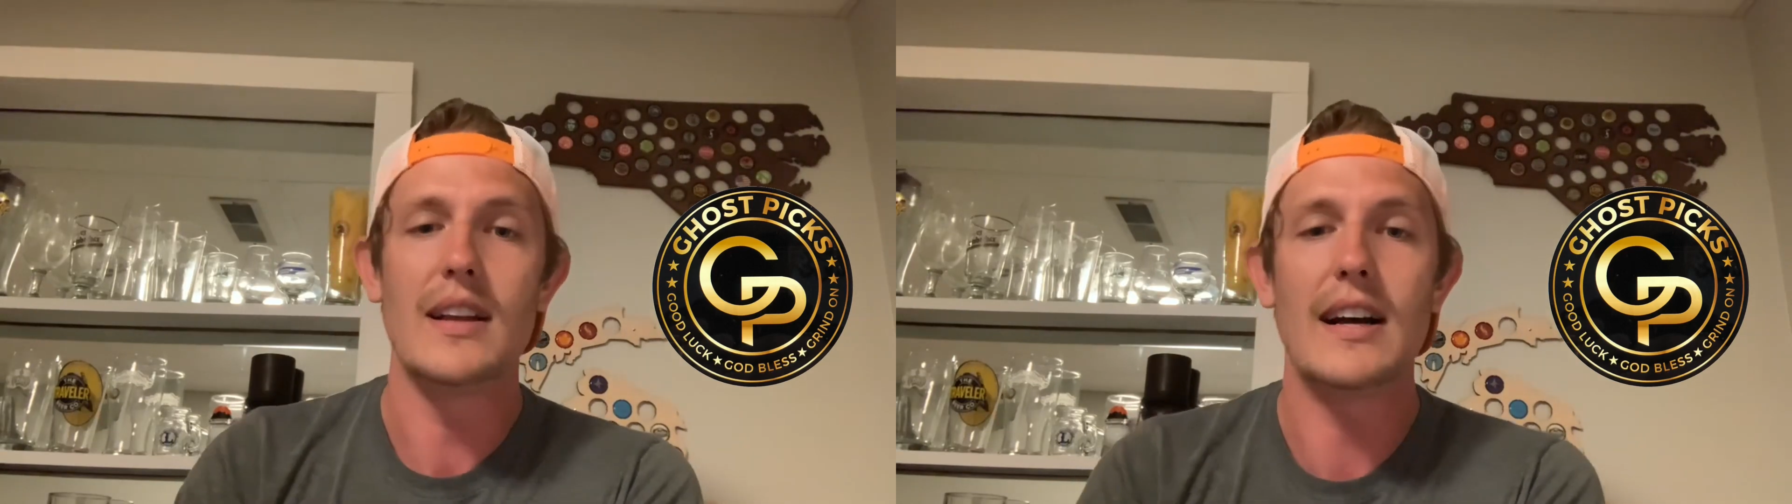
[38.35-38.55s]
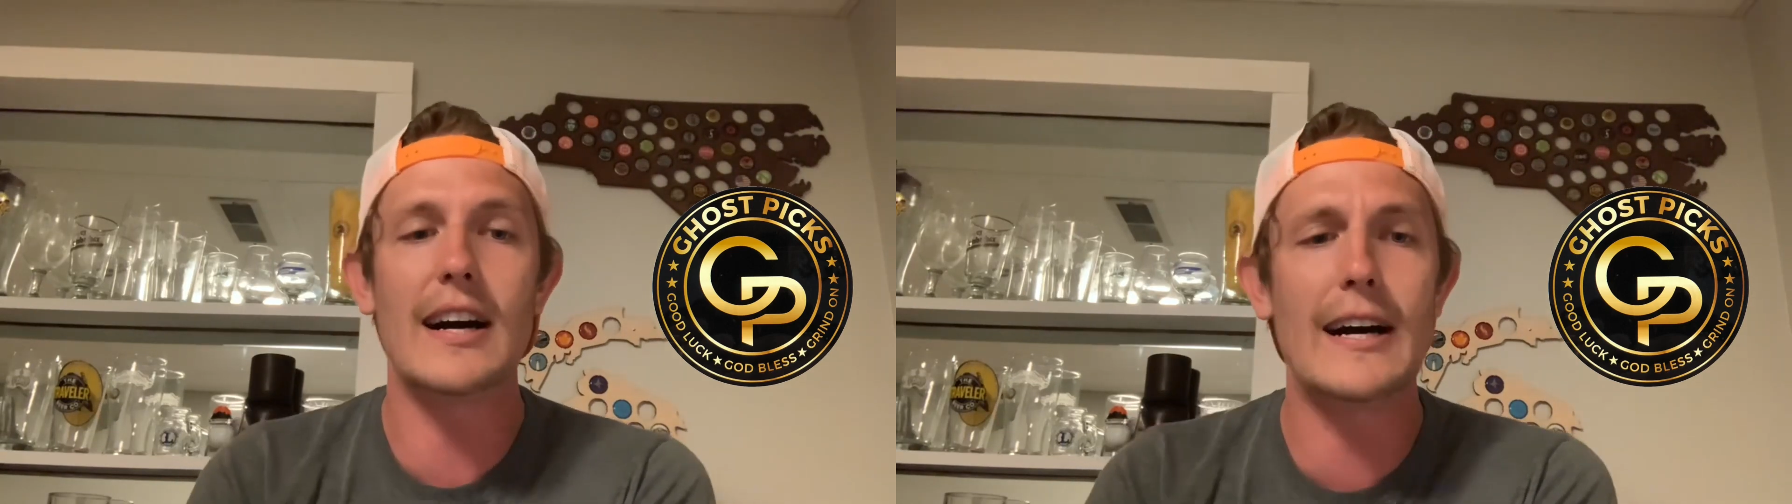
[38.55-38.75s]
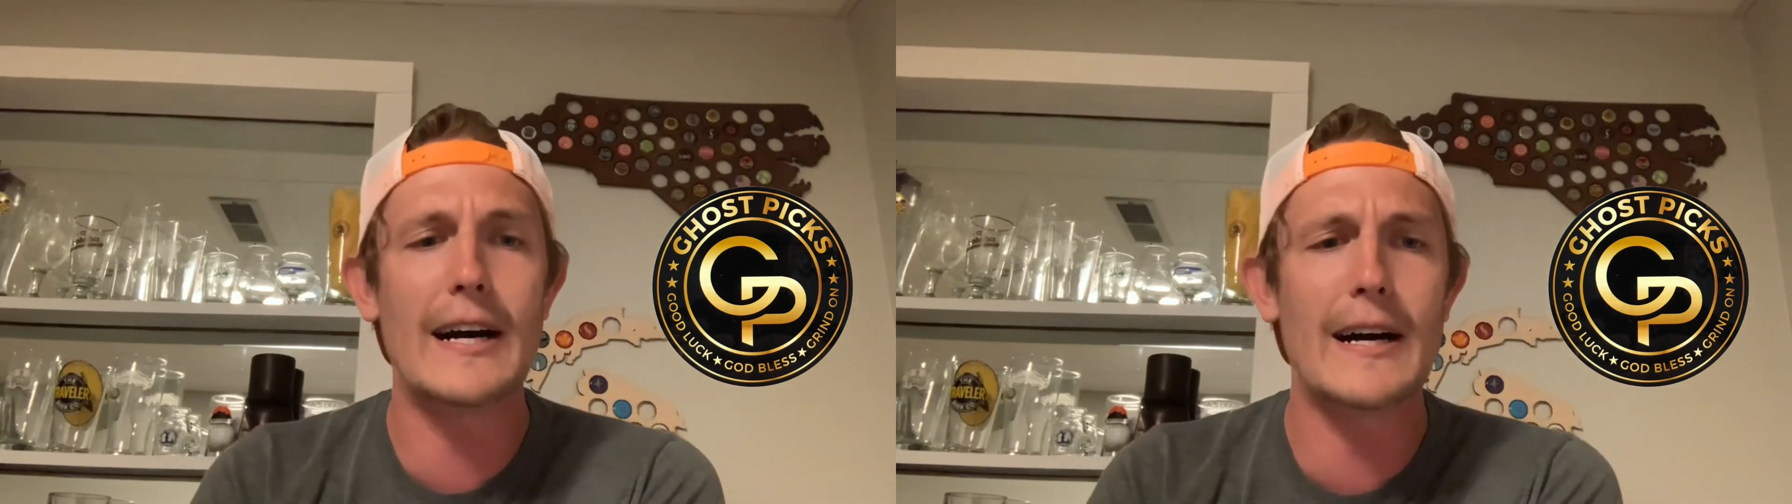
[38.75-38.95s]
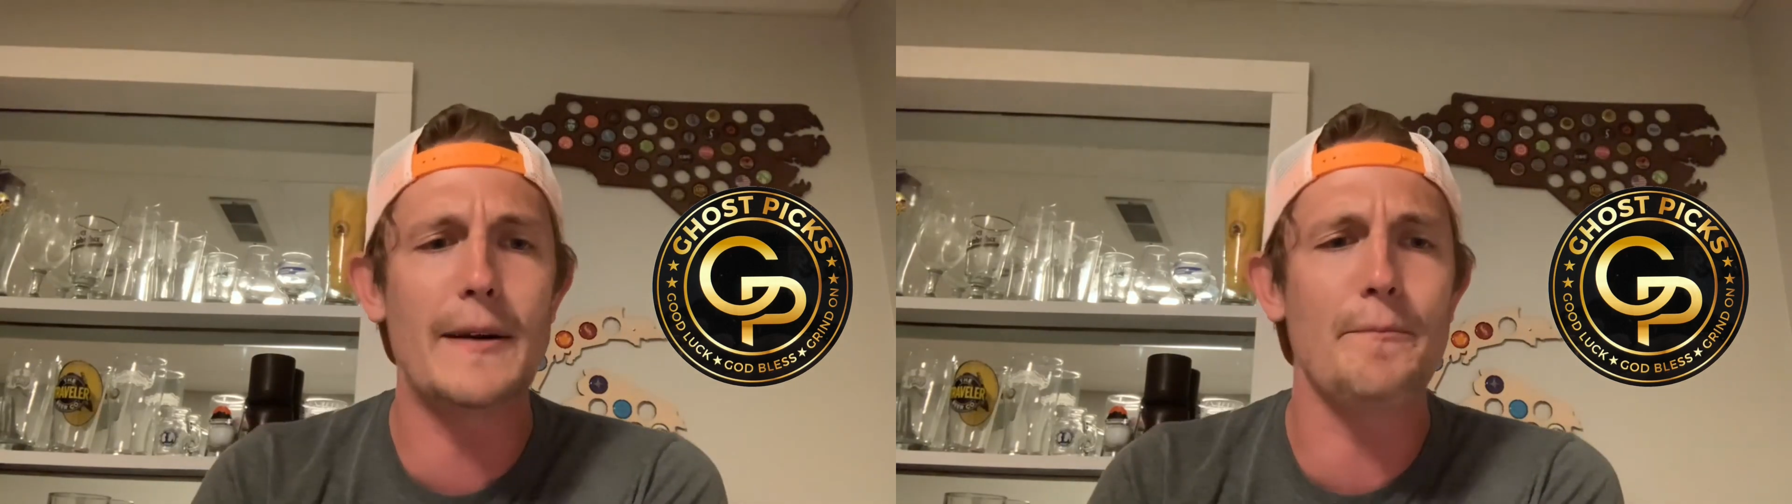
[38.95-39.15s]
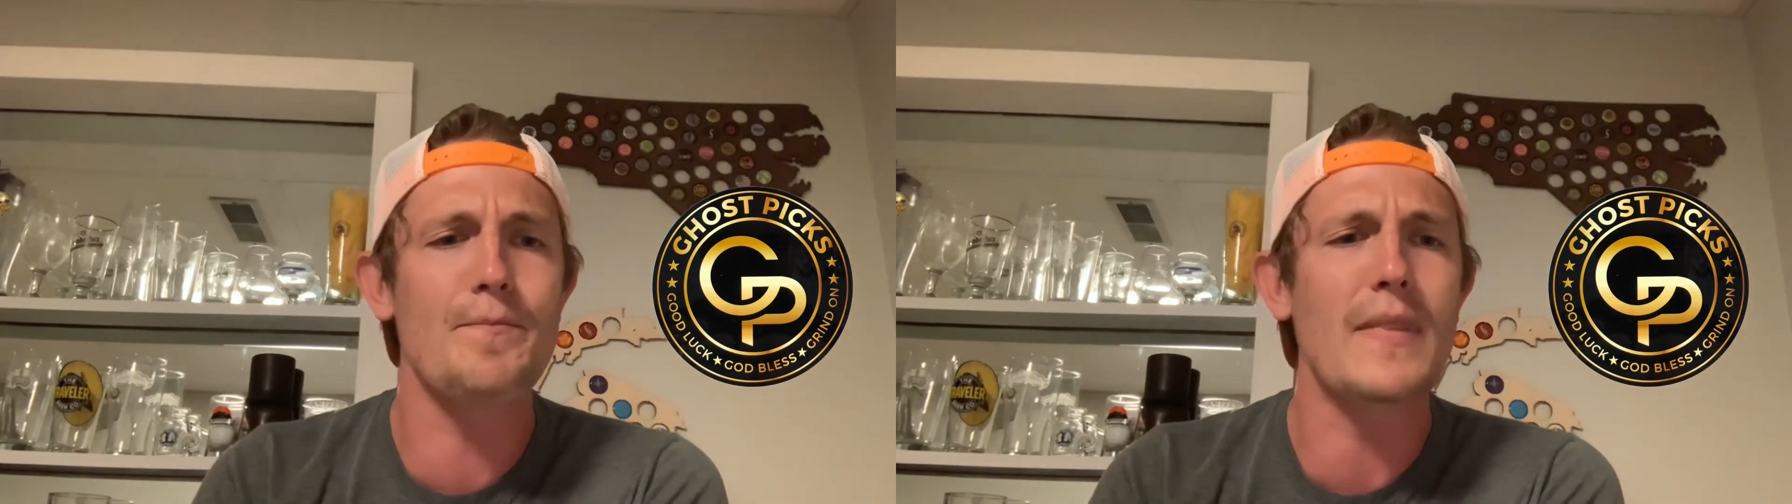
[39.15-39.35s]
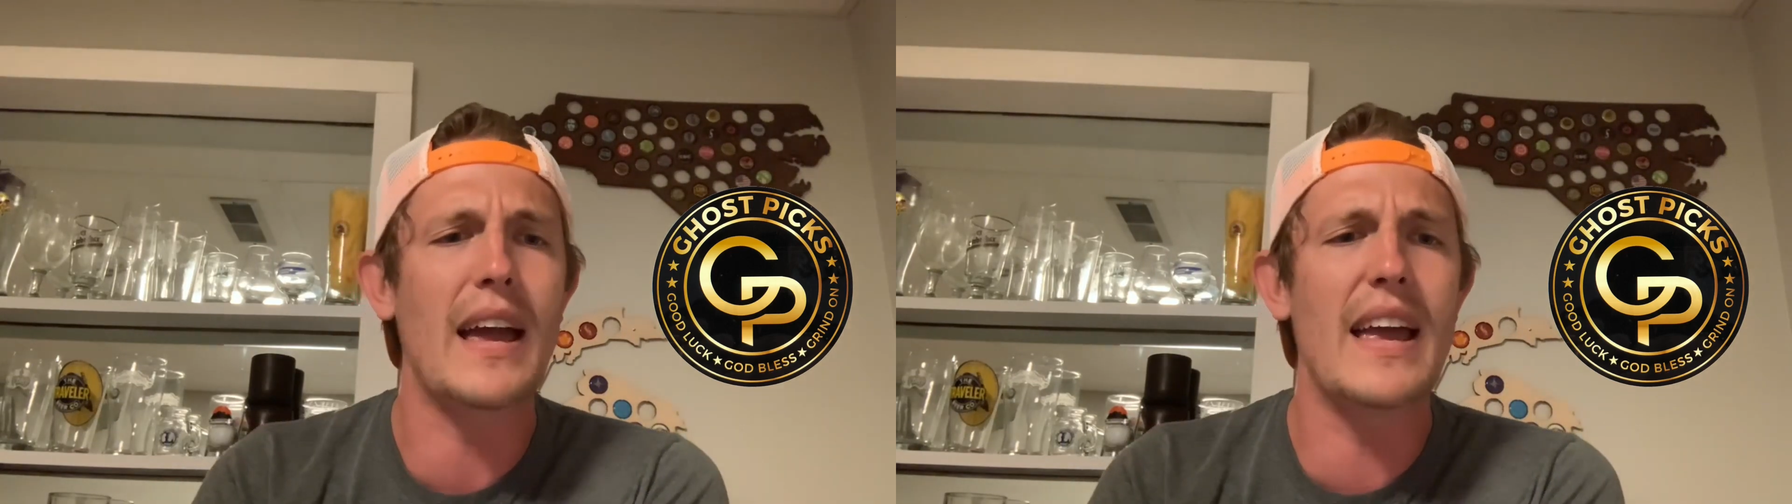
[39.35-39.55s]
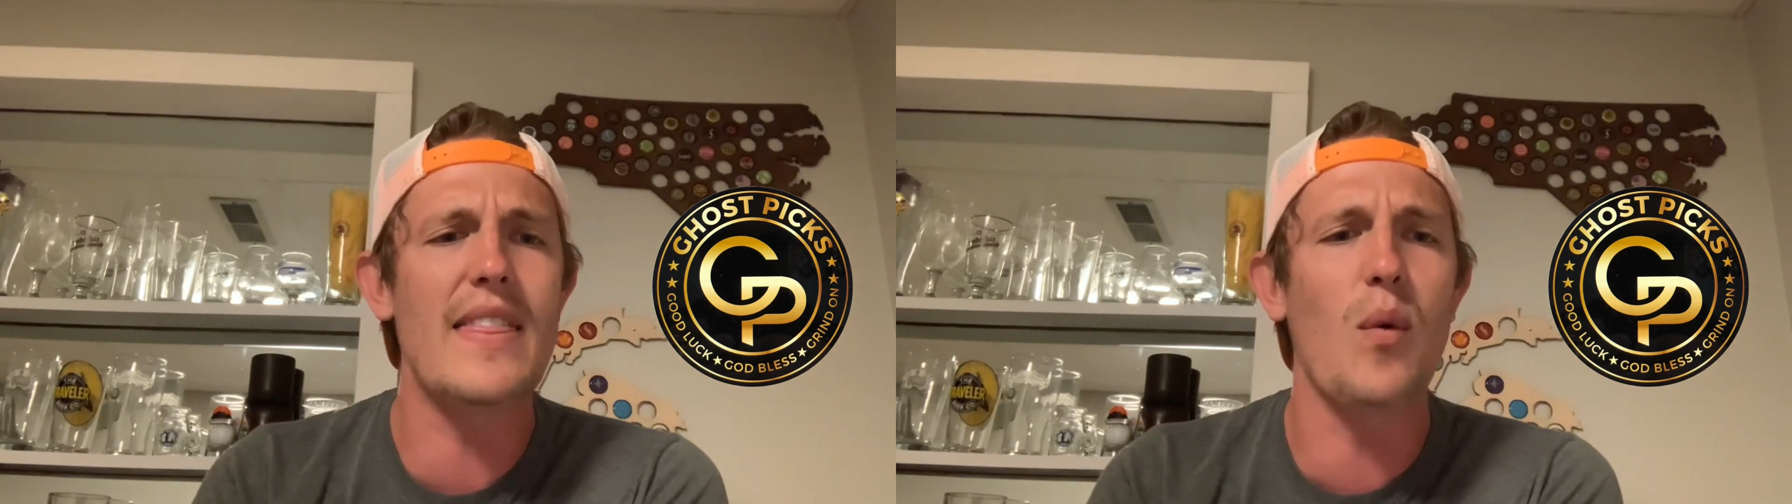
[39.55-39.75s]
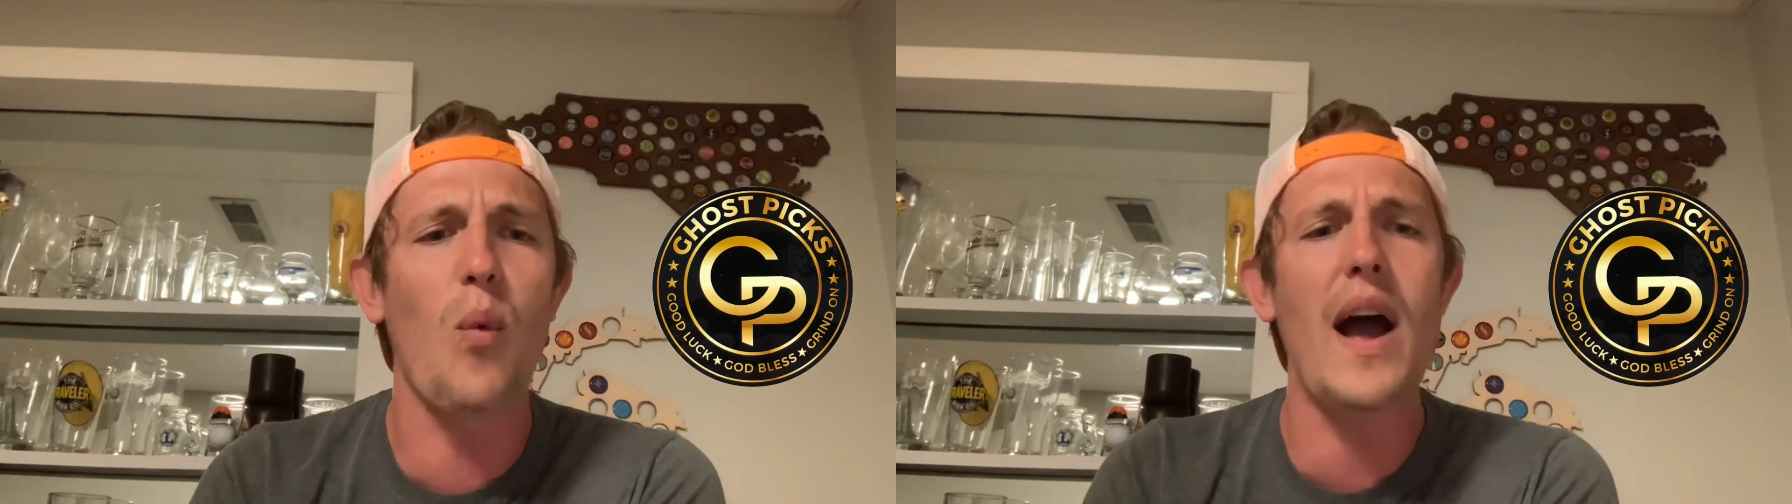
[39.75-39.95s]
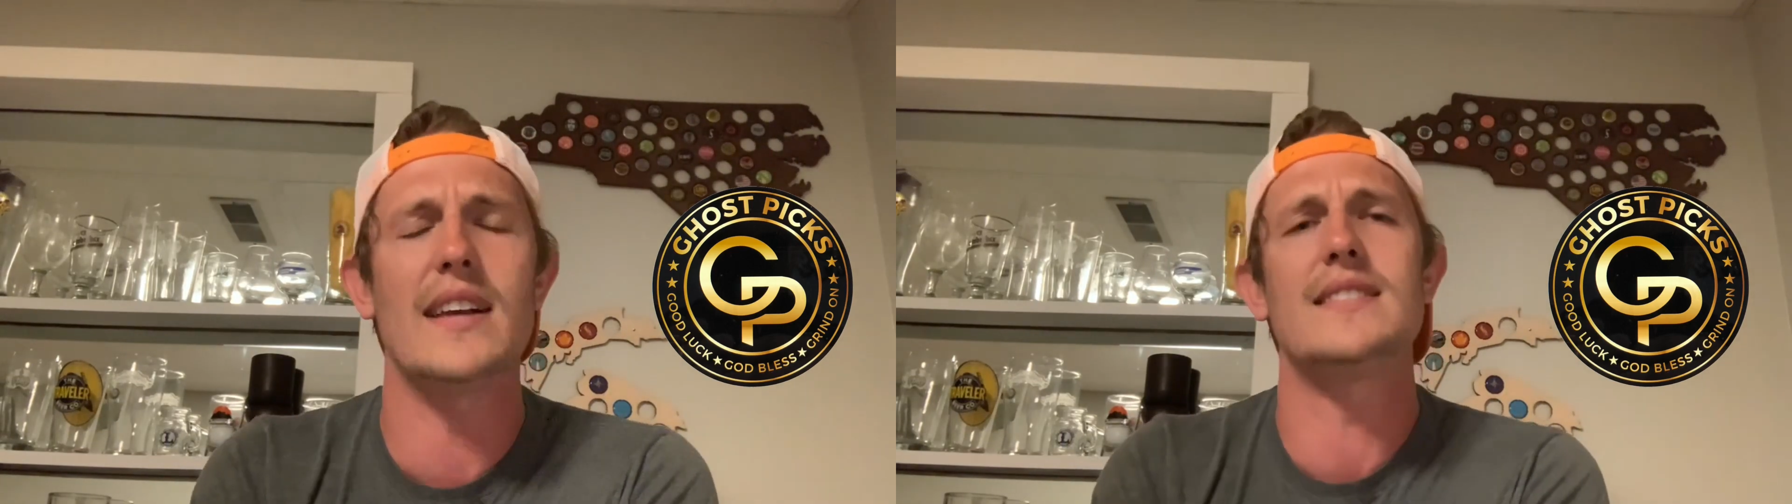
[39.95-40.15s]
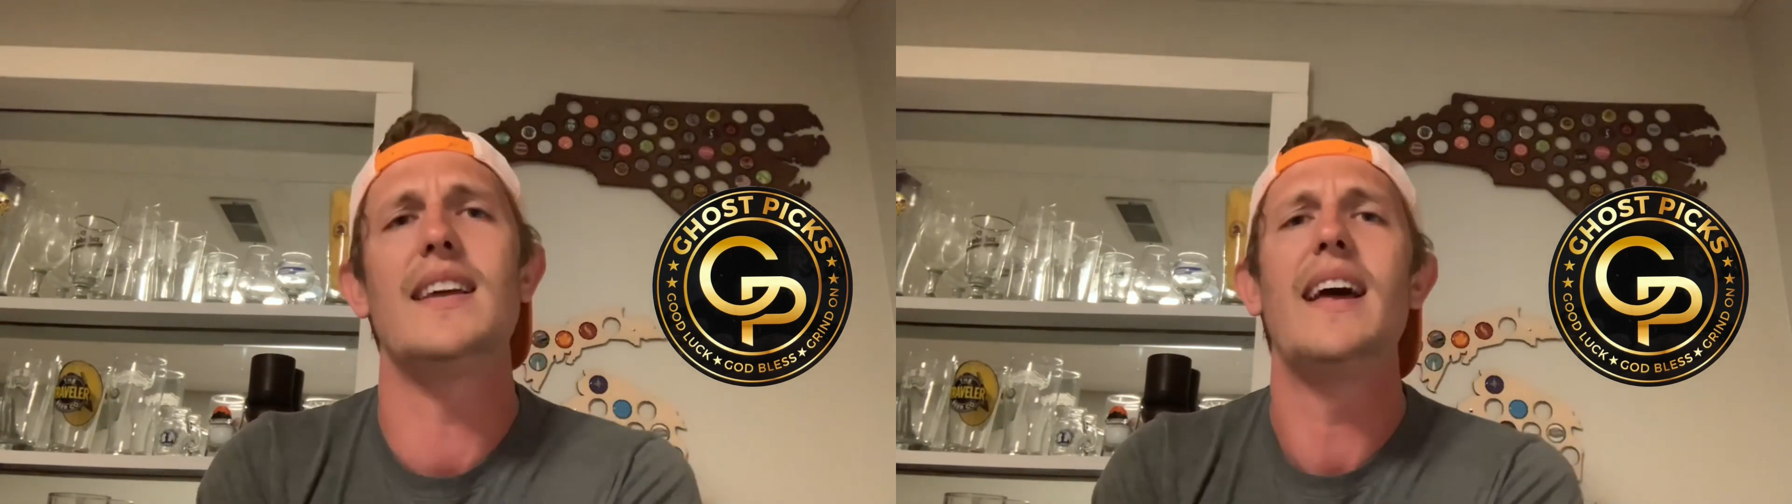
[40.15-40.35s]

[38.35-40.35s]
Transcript: Um, in the West,